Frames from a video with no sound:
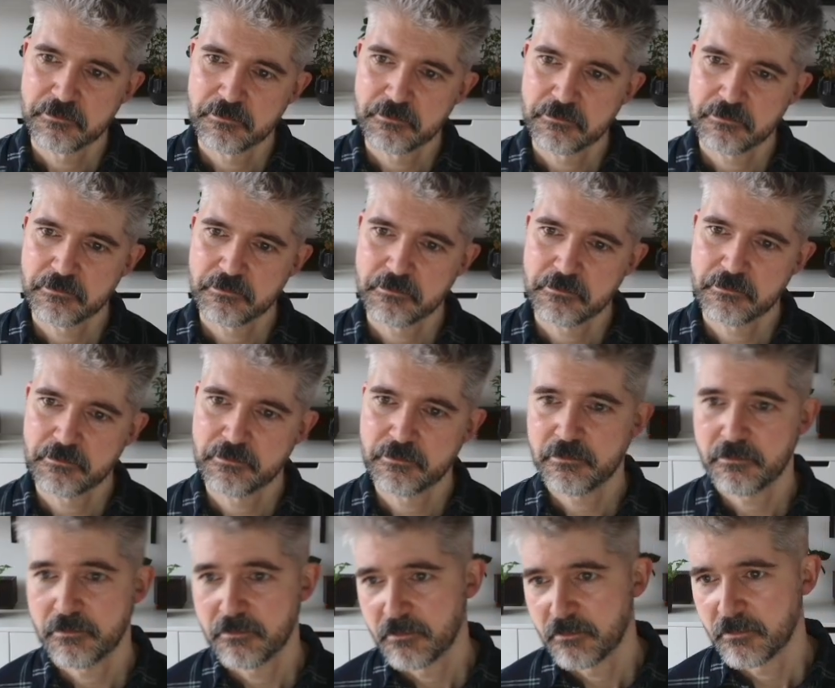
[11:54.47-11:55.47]

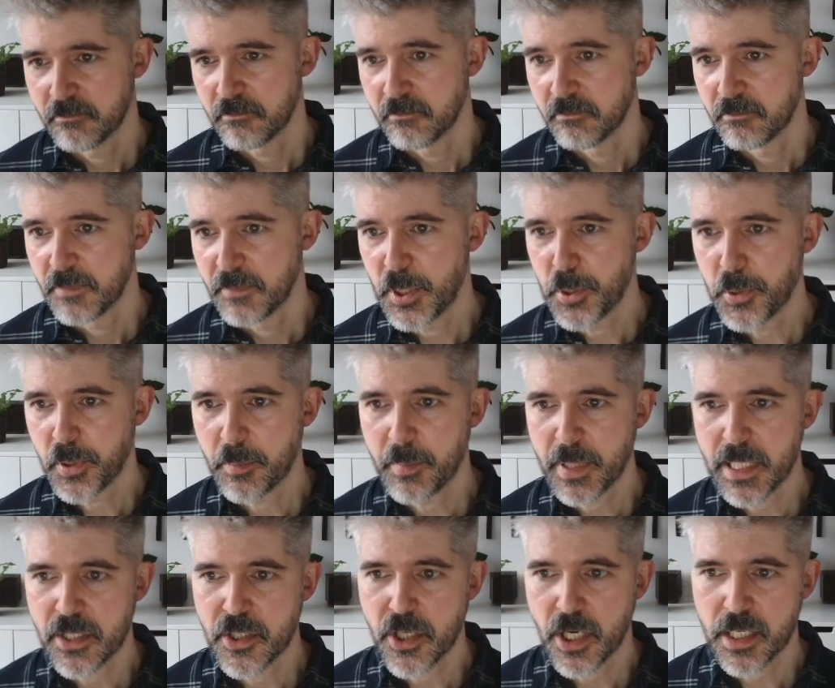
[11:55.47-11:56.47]
You can
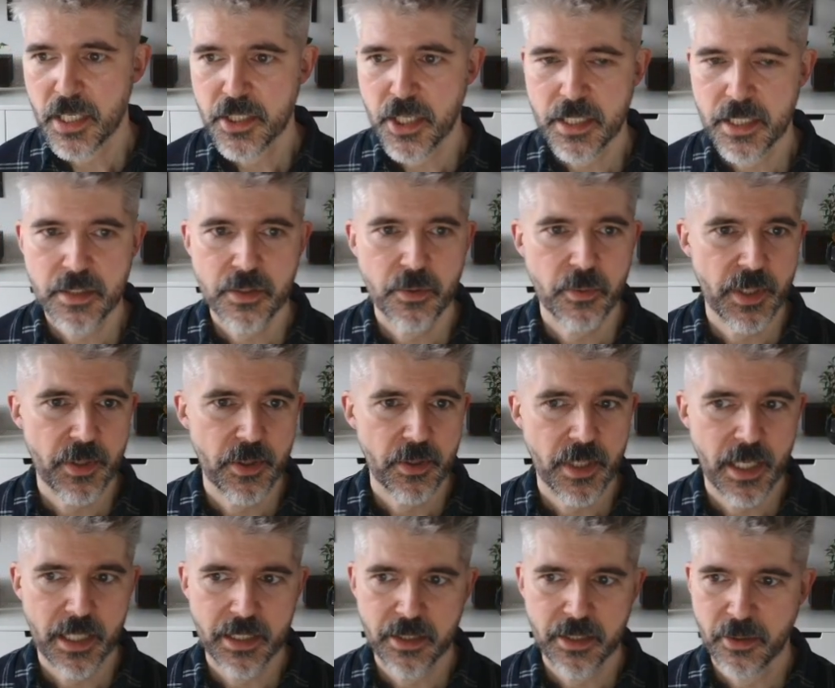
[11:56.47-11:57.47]
be a judge as to whether or
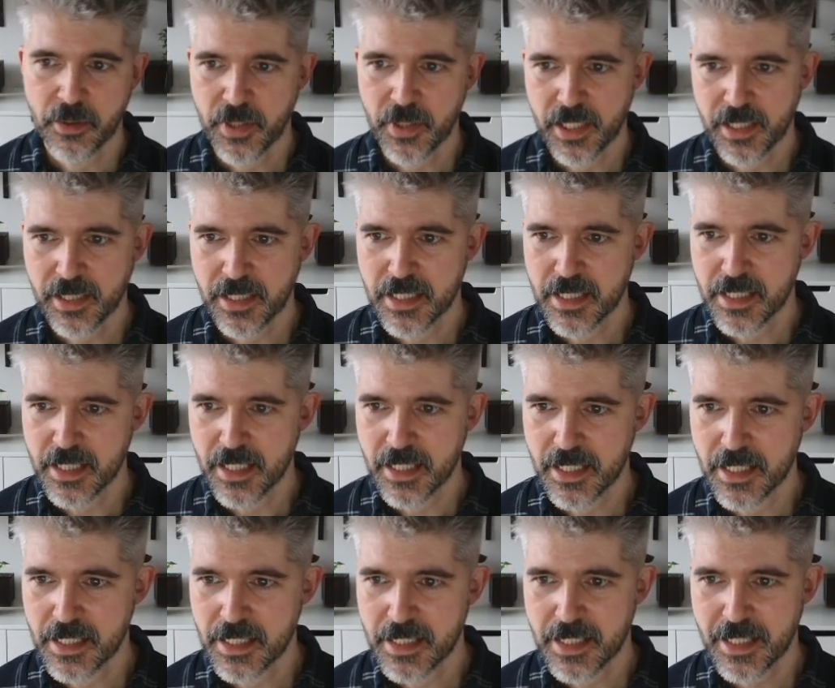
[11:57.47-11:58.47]
not you think this
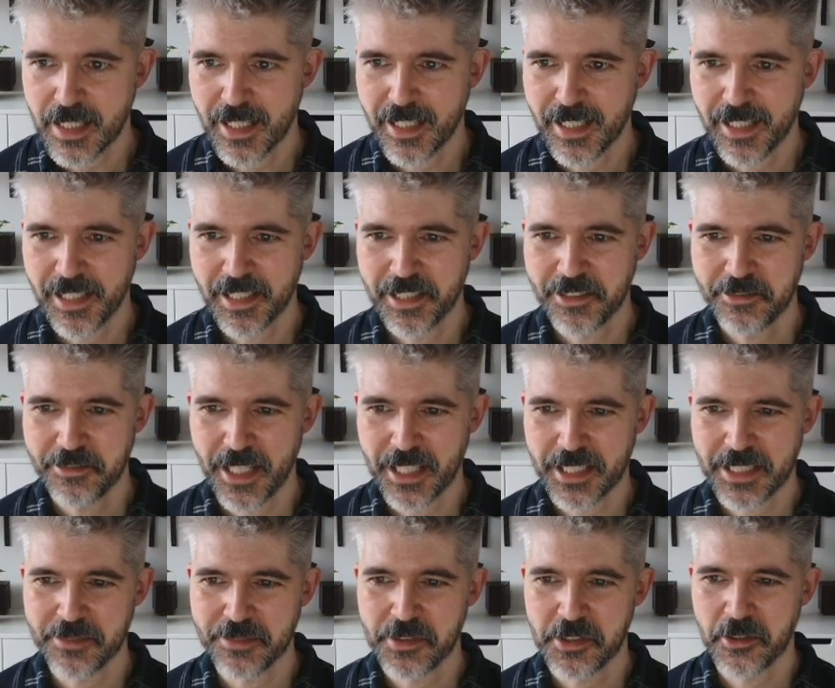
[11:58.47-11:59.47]
is an
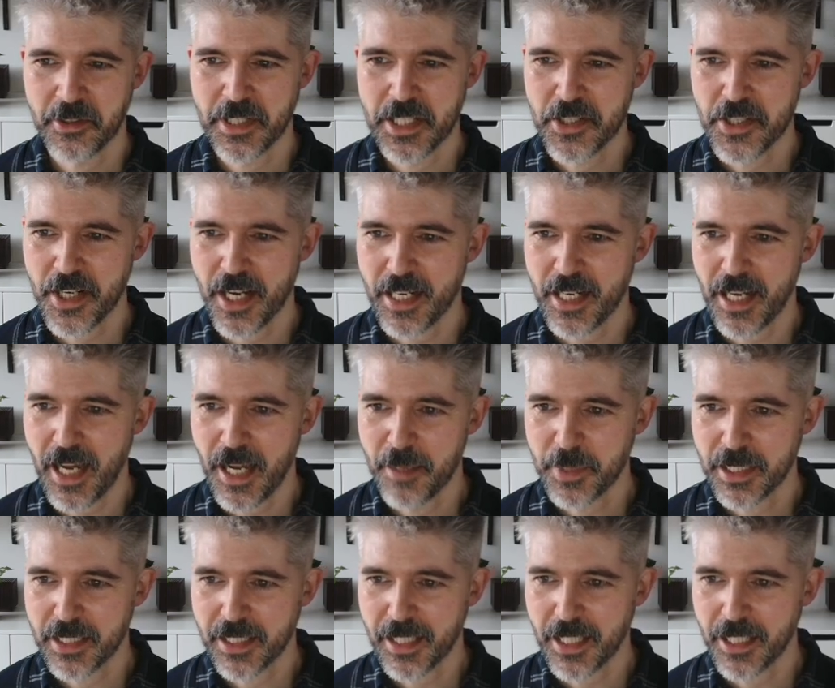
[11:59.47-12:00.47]
effective screenshot. I'm
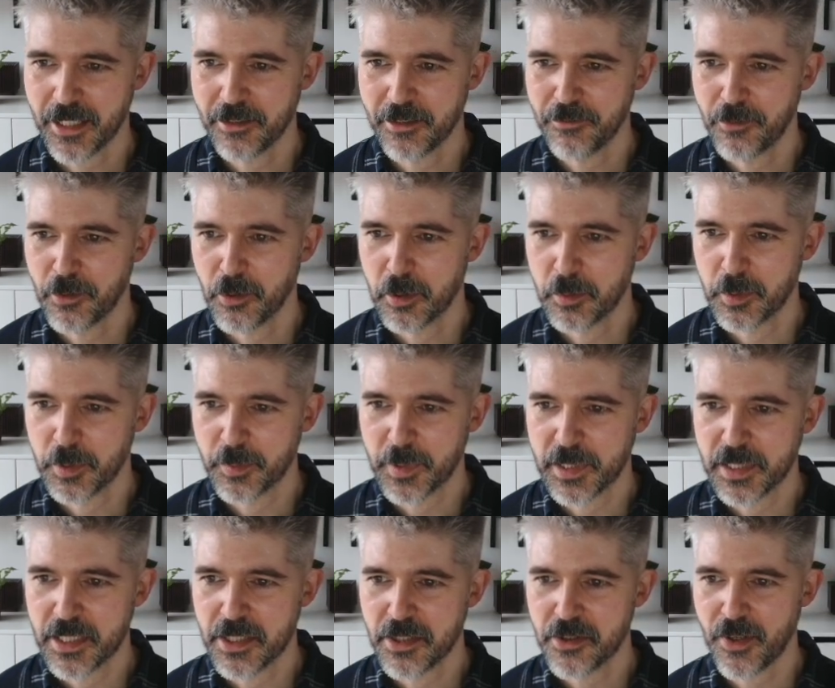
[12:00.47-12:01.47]
going to carry forward
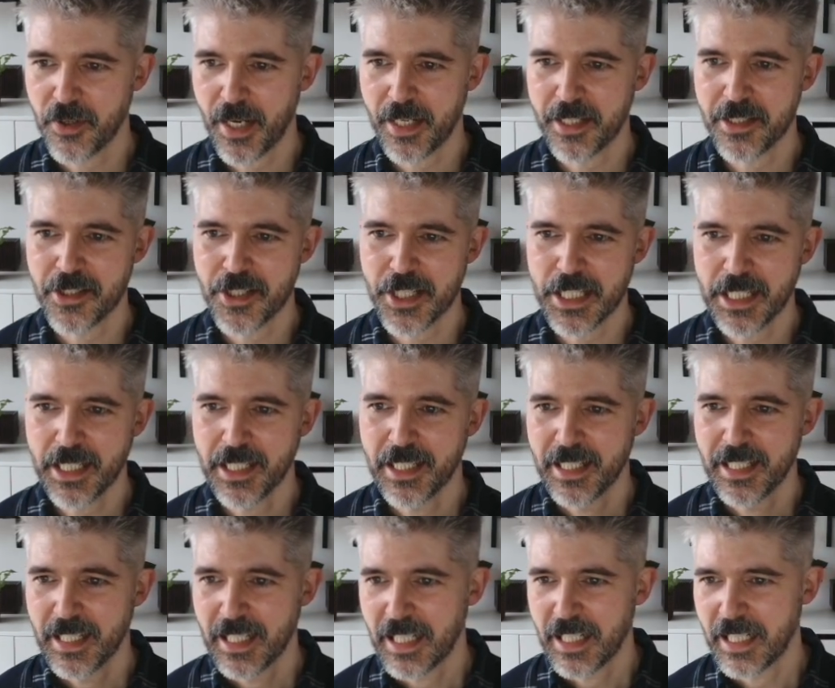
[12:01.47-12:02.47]
with this strategy
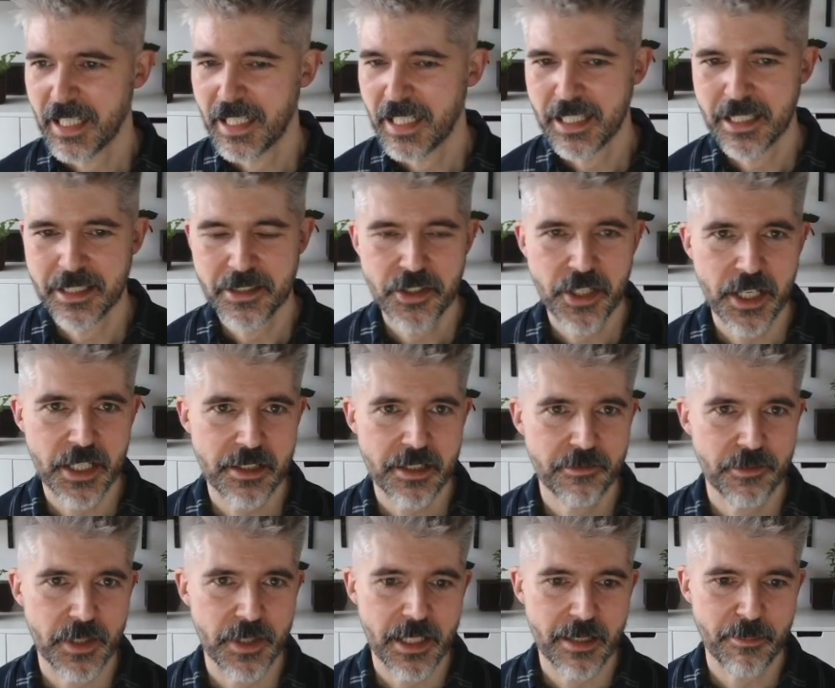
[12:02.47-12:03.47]
just
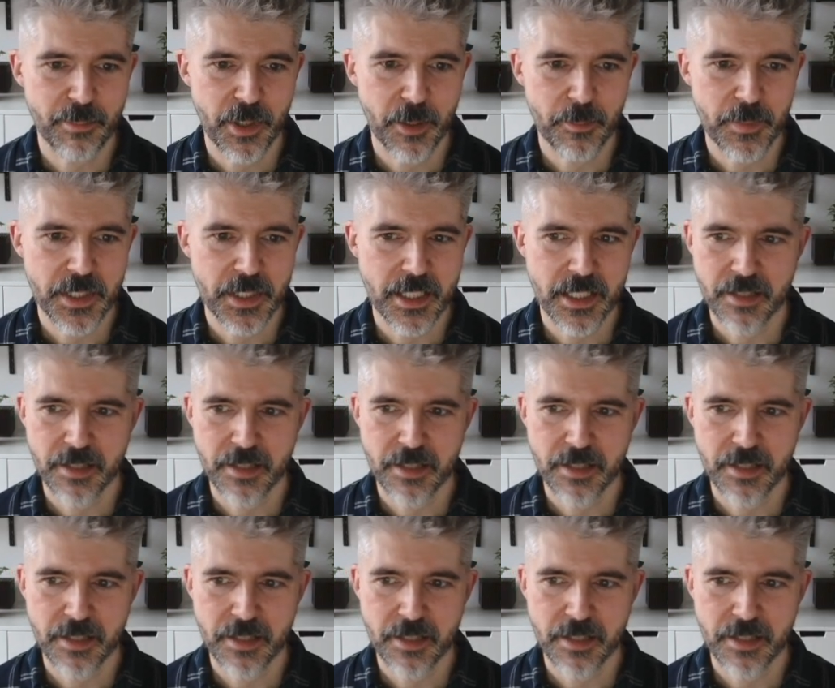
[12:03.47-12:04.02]
for the purposes of